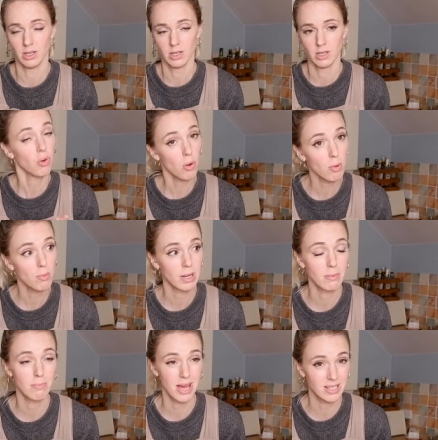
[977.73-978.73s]
probably
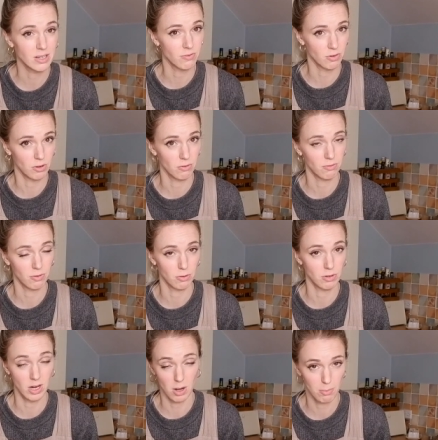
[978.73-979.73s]
better for
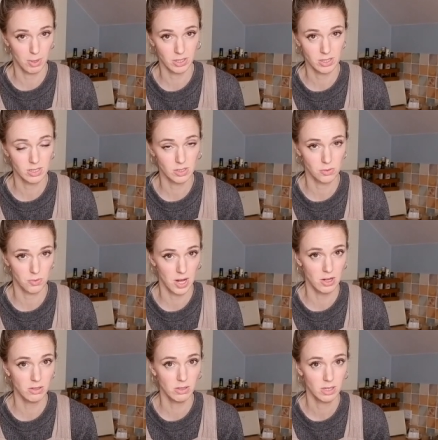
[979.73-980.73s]
nut butters as
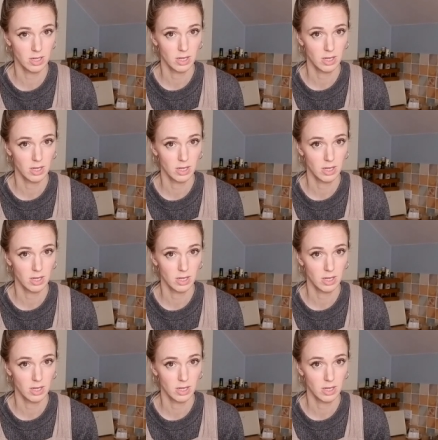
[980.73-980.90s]
well.